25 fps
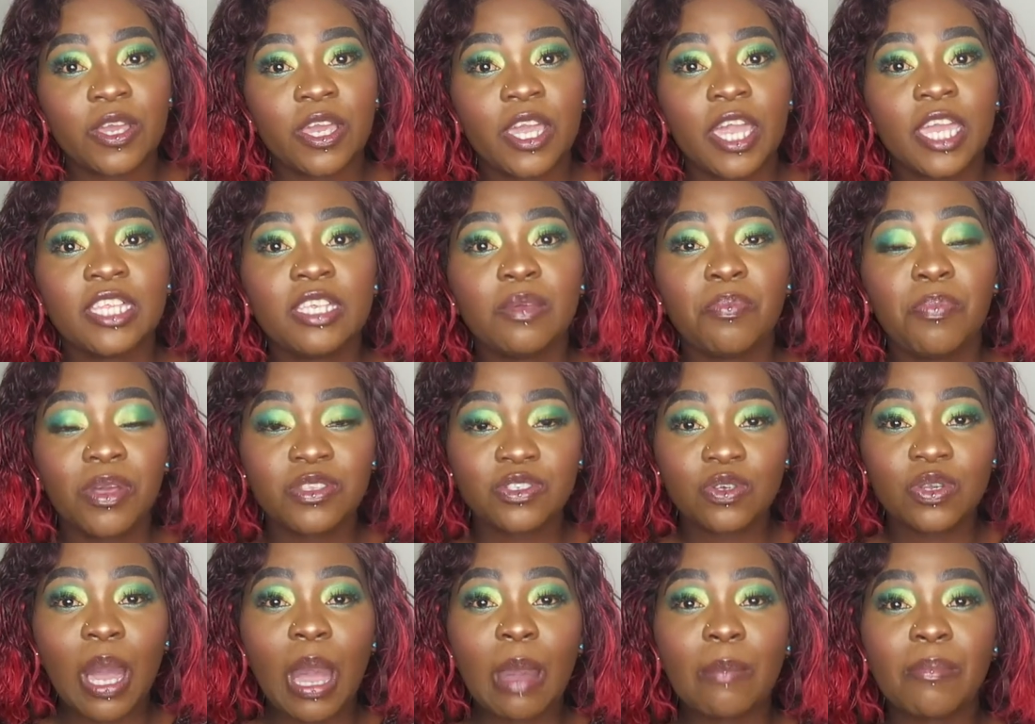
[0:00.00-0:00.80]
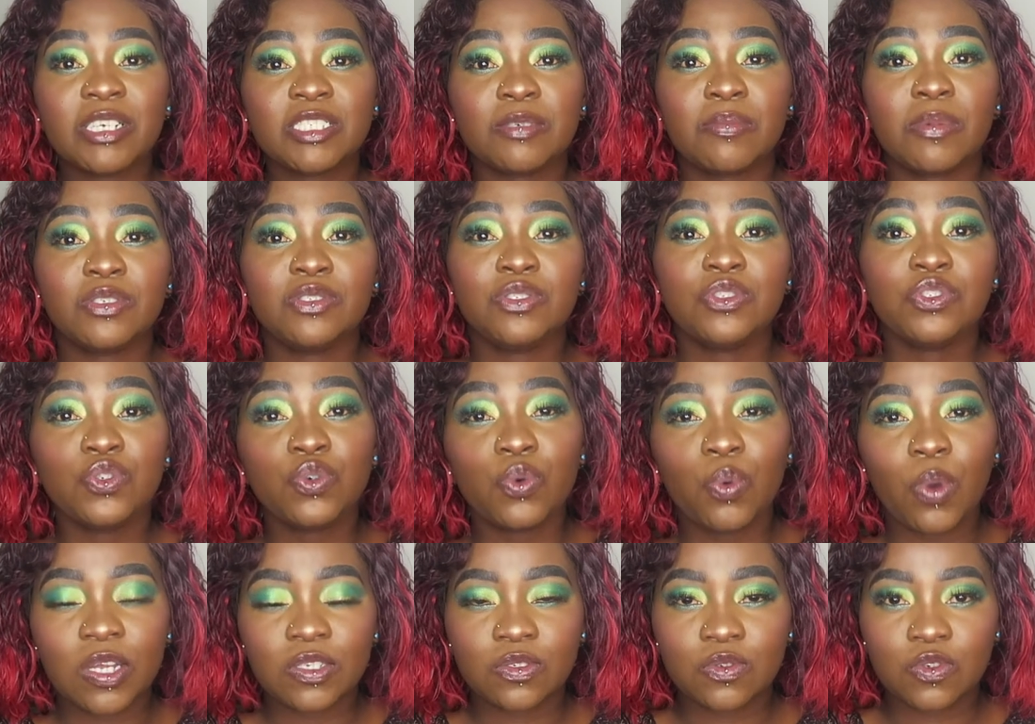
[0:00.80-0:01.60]
It depends on how much money you
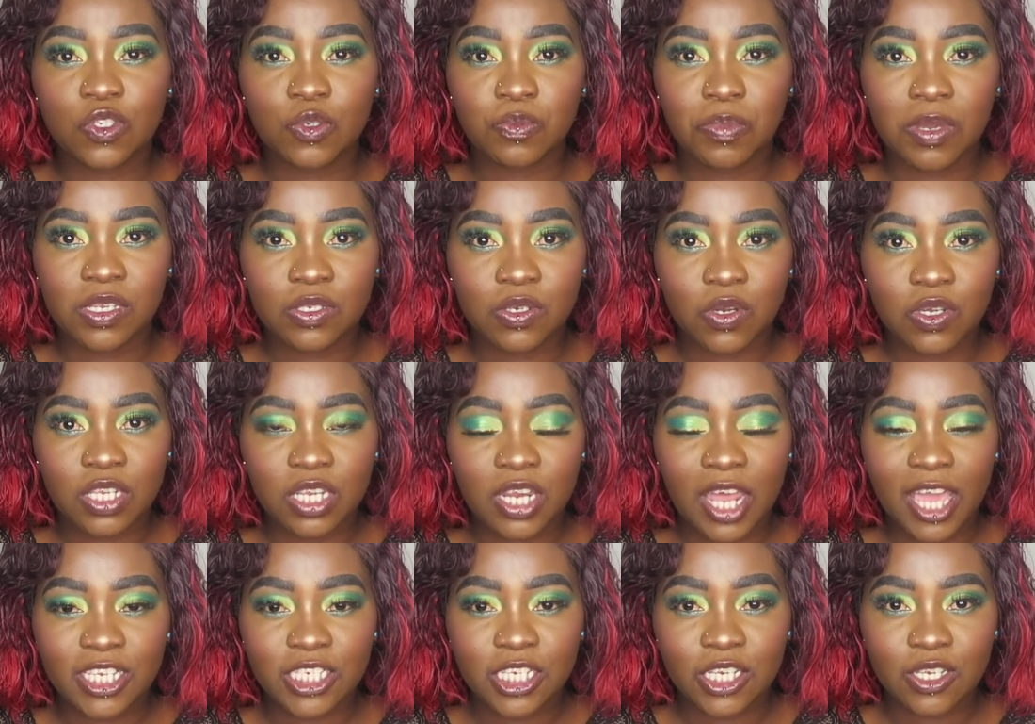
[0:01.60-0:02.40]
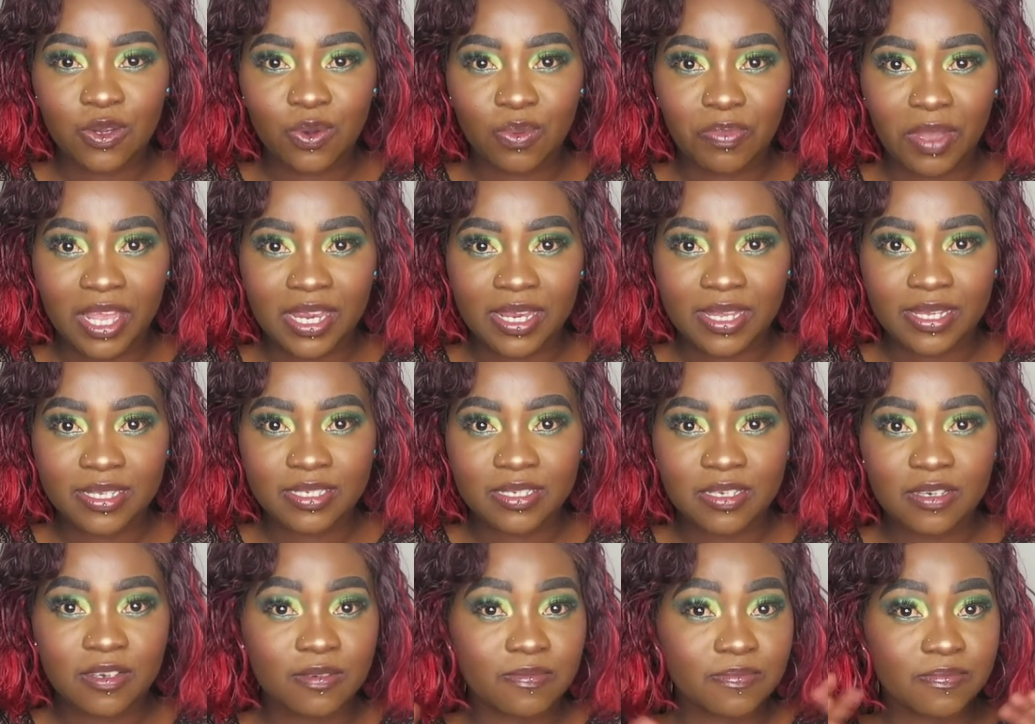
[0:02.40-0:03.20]
want to spend on an eyeshadow palette,
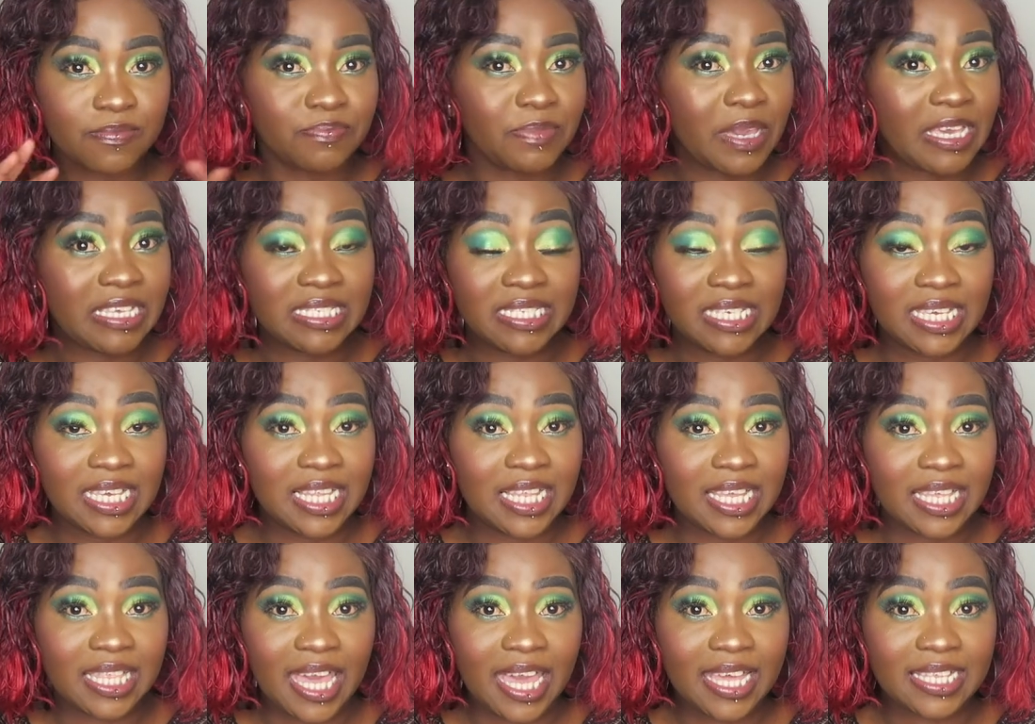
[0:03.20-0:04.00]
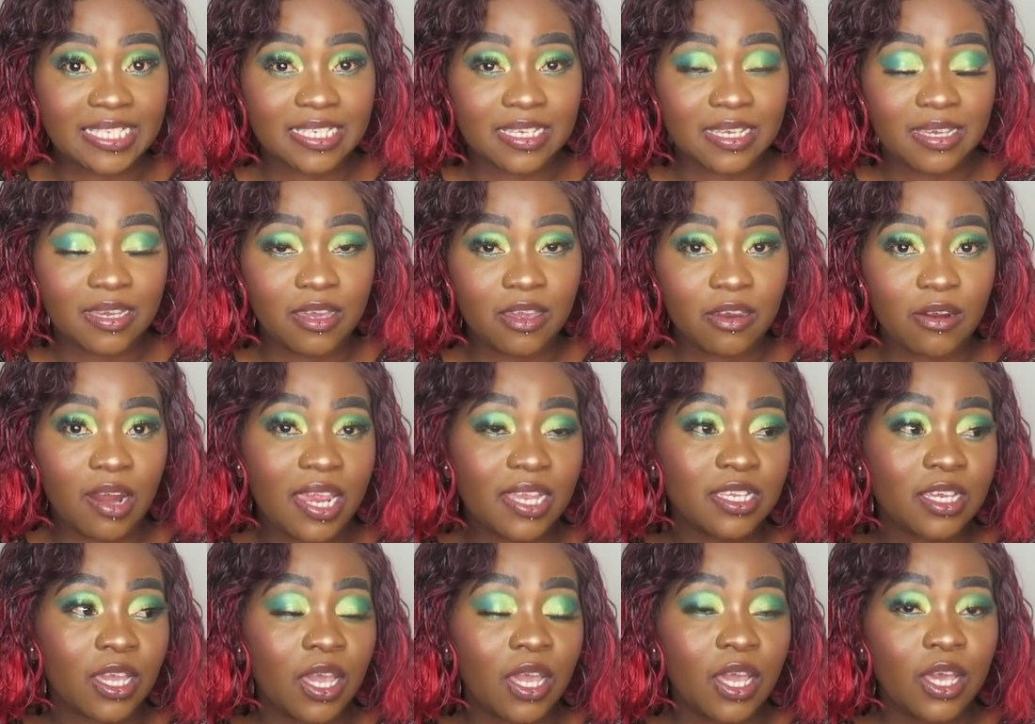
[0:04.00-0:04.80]
basically that,
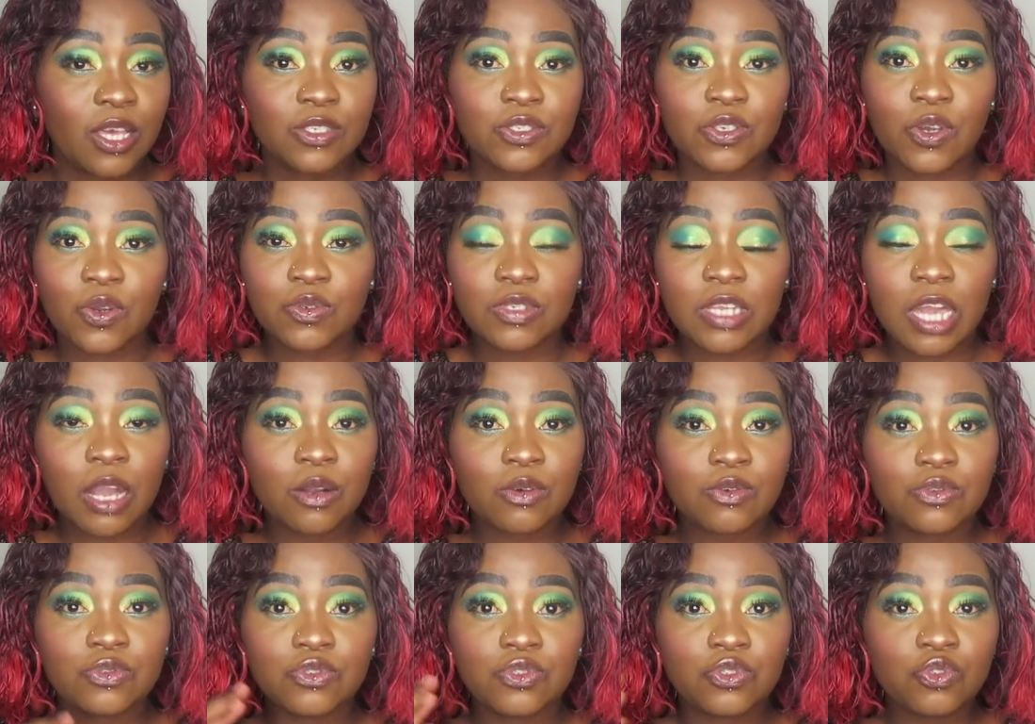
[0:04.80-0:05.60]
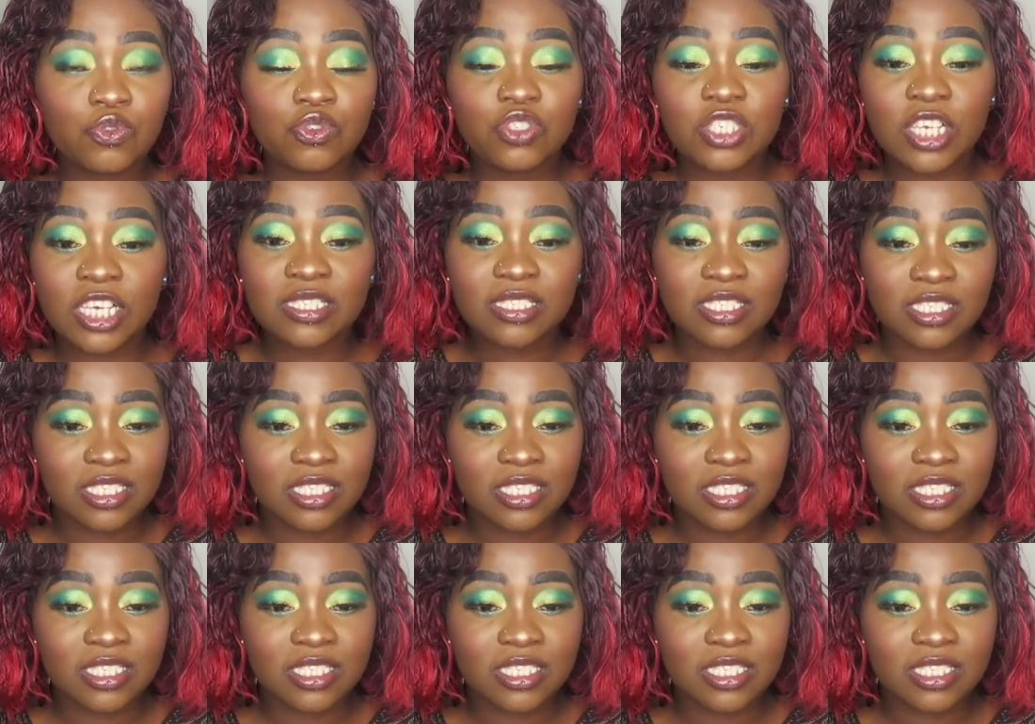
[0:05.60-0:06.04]
right? So now you just